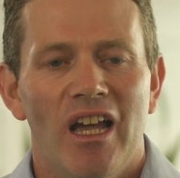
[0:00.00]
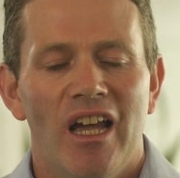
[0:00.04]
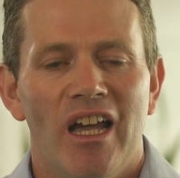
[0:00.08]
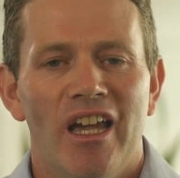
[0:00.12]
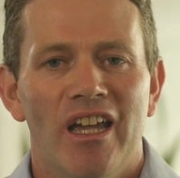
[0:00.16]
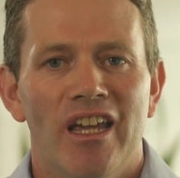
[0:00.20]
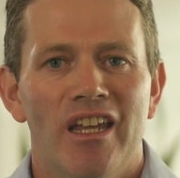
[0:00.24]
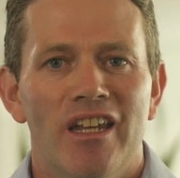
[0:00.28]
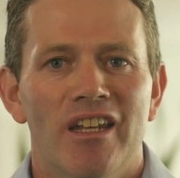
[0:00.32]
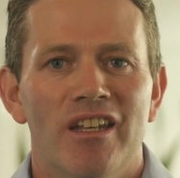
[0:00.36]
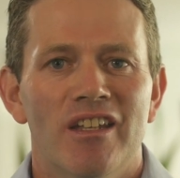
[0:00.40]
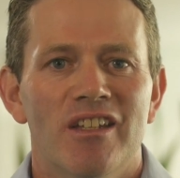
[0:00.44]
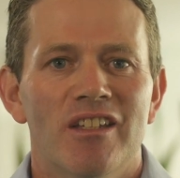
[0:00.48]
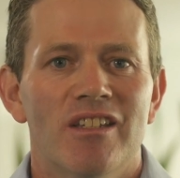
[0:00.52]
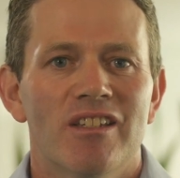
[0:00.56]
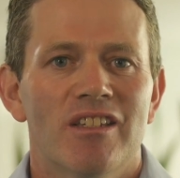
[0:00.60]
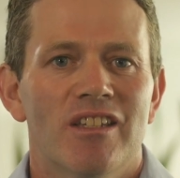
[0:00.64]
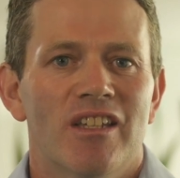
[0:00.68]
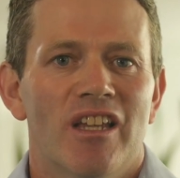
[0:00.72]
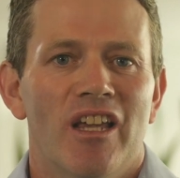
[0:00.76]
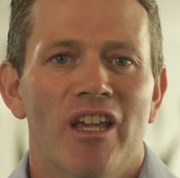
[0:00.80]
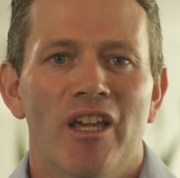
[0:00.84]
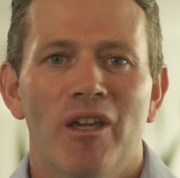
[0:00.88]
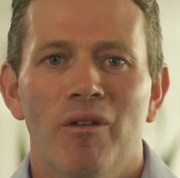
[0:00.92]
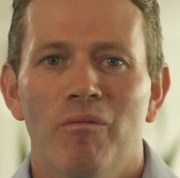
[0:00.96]
And
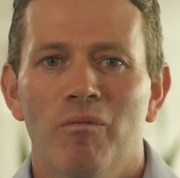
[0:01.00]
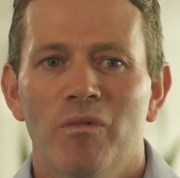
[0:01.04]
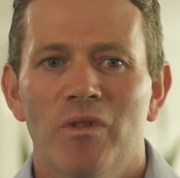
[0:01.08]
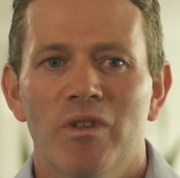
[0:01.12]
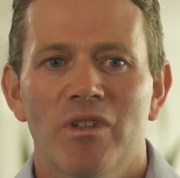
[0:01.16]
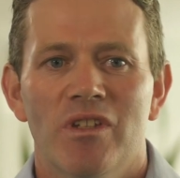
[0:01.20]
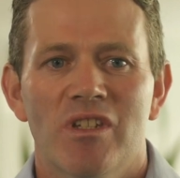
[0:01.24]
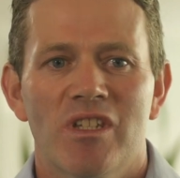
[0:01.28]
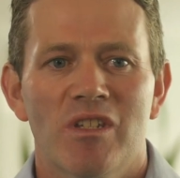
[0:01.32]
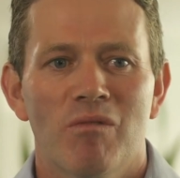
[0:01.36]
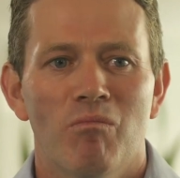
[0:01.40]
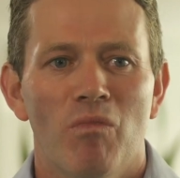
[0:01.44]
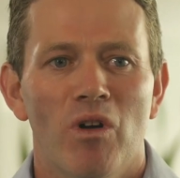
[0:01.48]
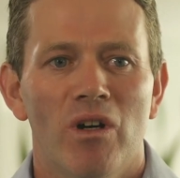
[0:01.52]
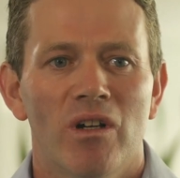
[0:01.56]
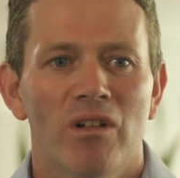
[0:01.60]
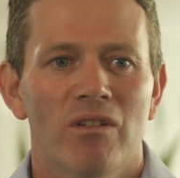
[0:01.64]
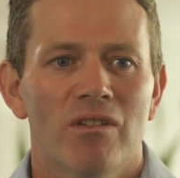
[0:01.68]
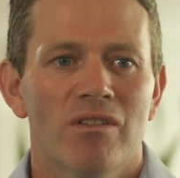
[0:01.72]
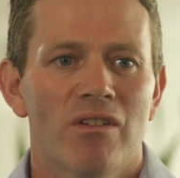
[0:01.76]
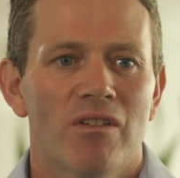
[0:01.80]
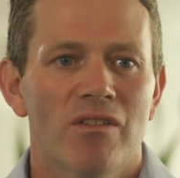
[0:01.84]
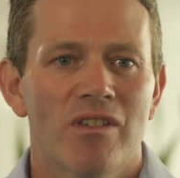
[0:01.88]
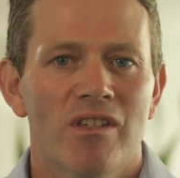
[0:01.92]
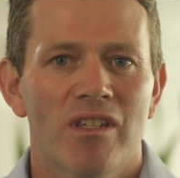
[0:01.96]
the
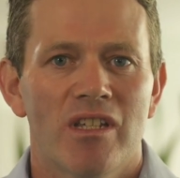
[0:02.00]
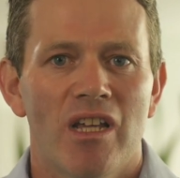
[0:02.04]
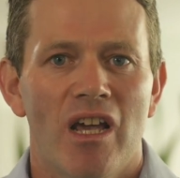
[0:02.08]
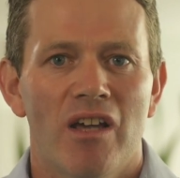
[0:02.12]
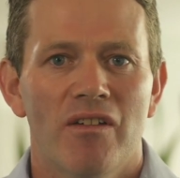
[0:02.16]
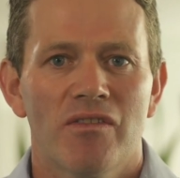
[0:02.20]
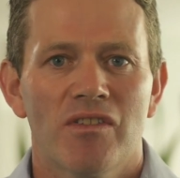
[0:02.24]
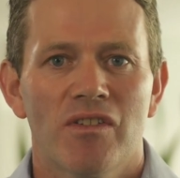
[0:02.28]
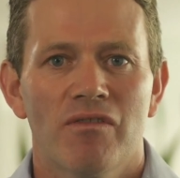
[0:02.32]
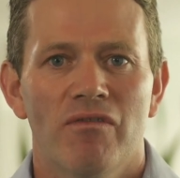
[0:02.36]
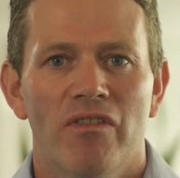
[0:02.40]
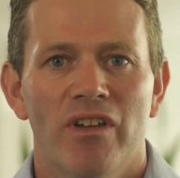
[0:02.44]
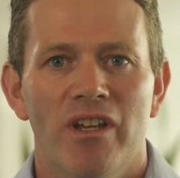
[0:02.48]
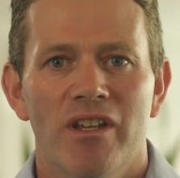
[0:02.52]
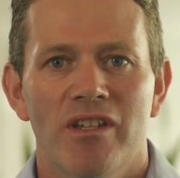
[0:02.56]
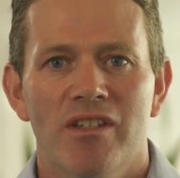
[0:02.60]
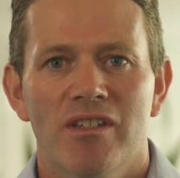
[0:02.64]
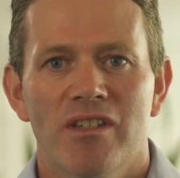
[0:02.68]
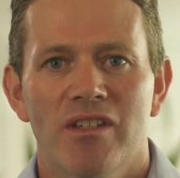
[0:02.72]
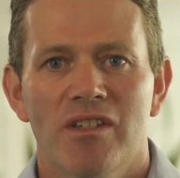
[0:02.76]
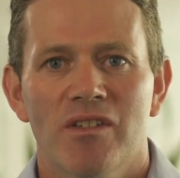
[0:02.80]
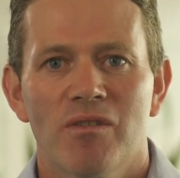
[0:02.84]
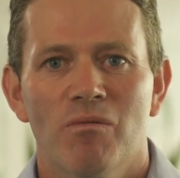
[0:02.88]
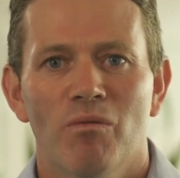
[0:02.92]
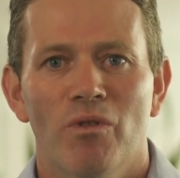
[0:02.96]
smiles on staff's
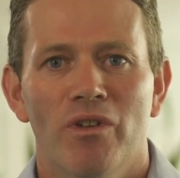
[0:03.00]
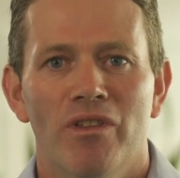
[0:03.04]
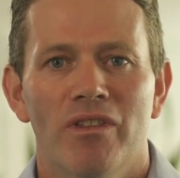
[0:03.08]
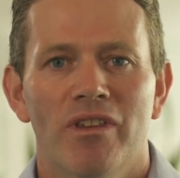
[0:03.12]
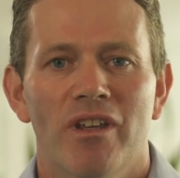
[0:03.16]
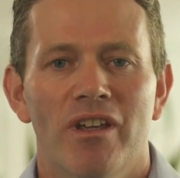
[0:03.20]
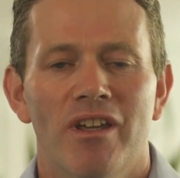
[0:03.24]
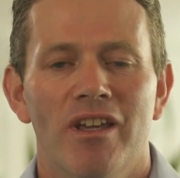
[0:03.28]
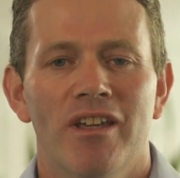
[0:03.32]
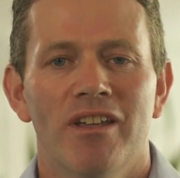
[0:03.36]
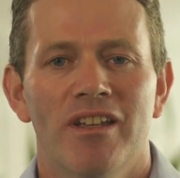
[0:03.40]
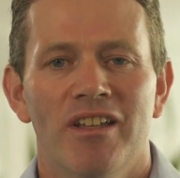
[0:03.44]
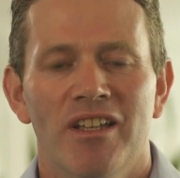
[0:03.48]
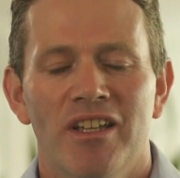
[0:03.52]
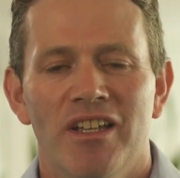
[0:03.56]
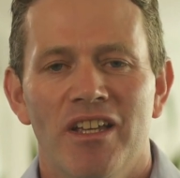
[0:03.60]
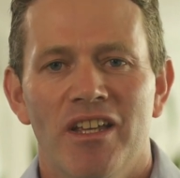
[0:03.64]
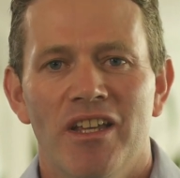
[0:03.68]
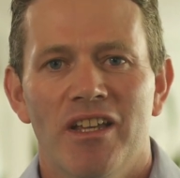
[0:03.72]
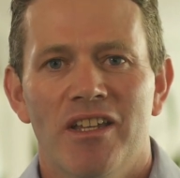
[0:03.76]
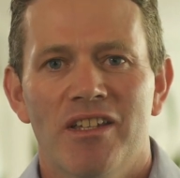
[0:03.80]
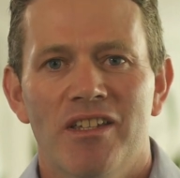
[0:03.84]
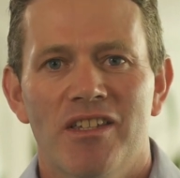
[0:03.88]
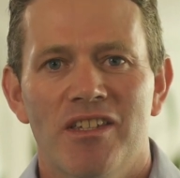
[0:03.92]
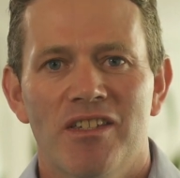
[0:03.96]
faces when they
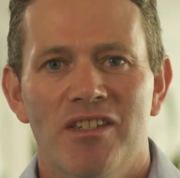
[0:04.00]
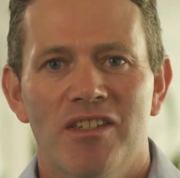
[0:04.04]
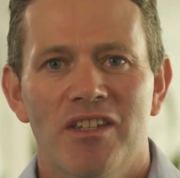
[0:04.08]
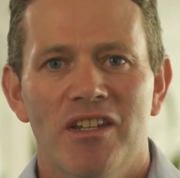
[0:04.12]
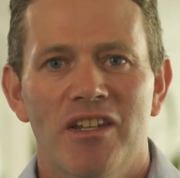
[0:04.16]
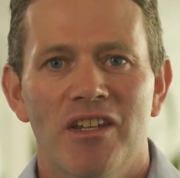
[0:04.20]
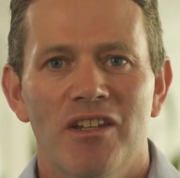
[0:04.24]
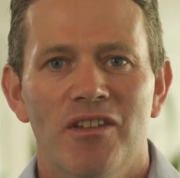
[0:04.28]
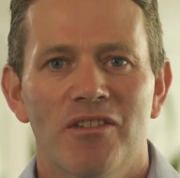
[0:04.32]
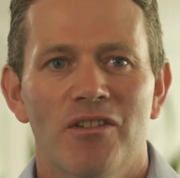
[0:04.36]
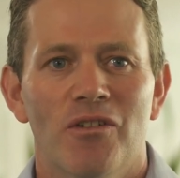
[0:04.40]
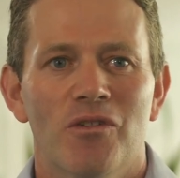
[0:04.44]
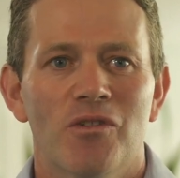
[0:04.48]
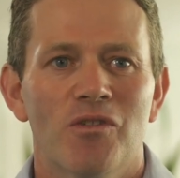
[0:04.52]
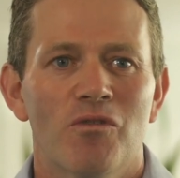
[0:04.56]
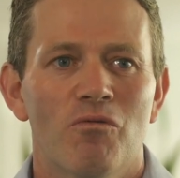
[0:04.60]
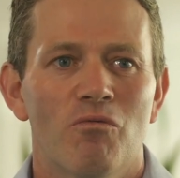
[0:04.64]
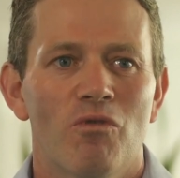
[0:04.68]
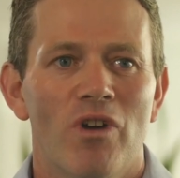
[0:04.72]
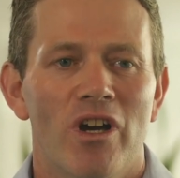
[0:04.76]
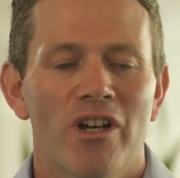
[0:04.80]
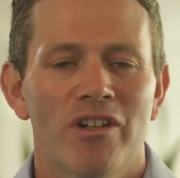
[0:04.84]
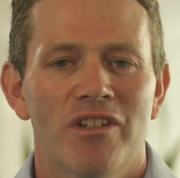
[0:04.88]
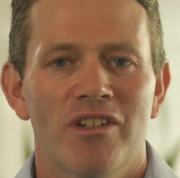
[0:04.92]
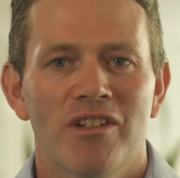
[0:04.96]
see those
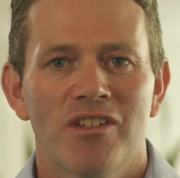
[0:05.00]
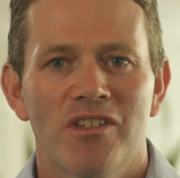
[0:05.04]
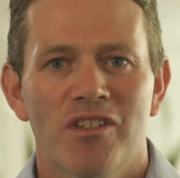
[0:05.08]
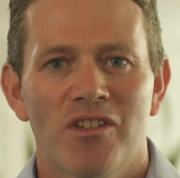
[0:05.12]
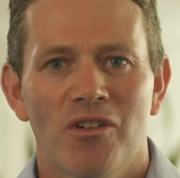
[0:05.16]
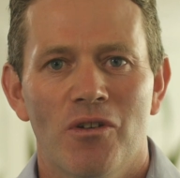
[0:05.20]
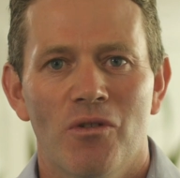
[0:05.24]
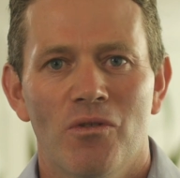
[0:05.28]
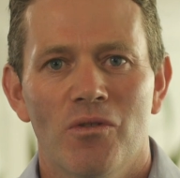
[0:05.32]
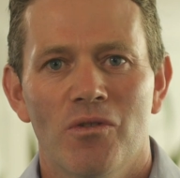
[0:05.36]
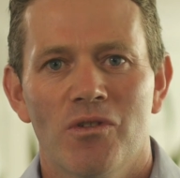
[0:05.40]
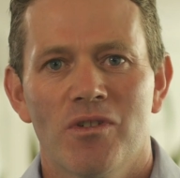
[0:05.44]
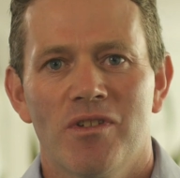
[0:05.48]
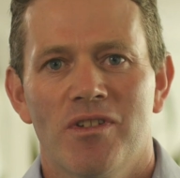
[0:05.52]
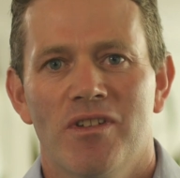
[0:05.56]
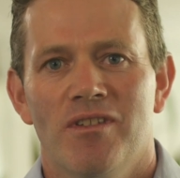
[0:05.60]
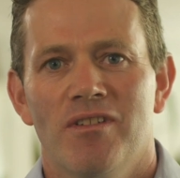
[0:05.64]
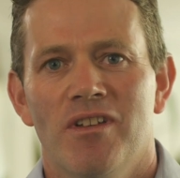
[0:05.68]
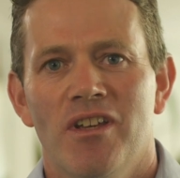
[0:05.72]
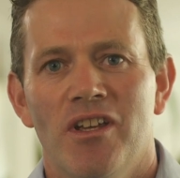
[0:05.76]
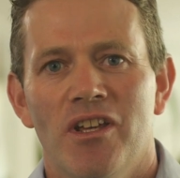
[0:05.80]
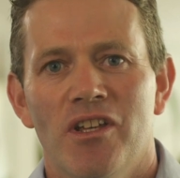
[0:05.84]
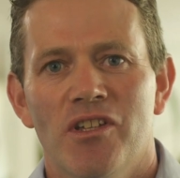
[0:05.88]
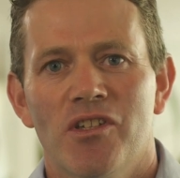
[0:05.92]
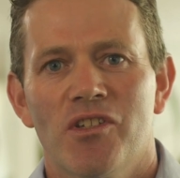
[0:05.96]
writing
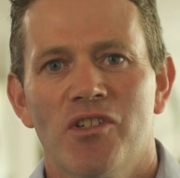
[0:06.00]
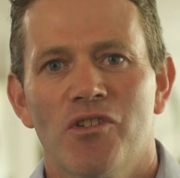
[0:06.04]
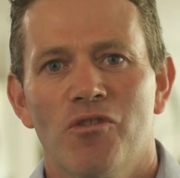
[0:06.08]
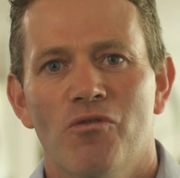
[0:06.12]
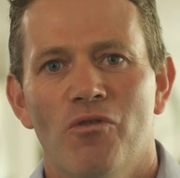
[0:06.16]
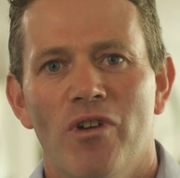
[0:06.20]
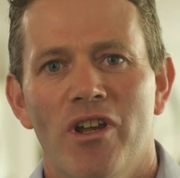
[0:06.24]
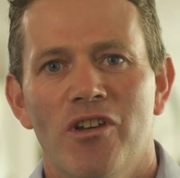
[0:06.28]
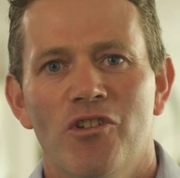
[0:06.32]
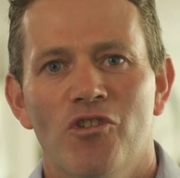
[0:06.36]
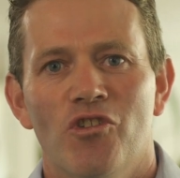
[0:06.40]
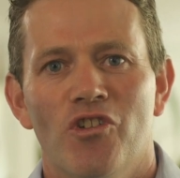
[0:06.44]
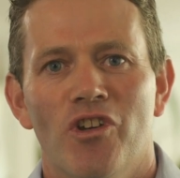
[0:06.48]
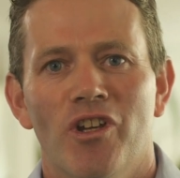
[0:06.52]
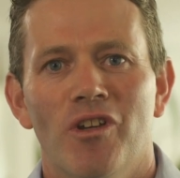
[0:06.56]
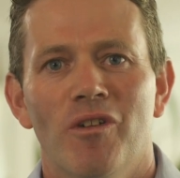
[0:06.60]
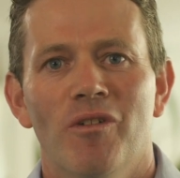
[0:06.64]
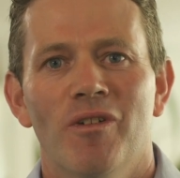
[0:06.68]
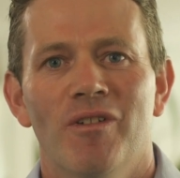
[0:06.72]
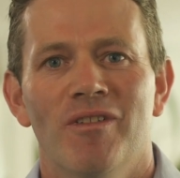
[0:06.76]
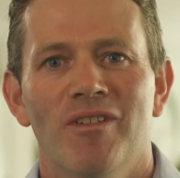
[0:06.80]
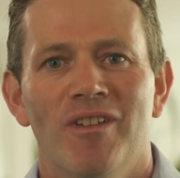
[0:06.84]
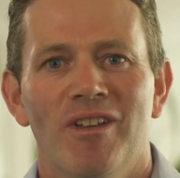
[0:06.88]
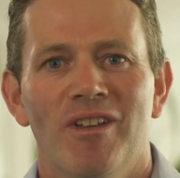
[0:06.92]
scores stretching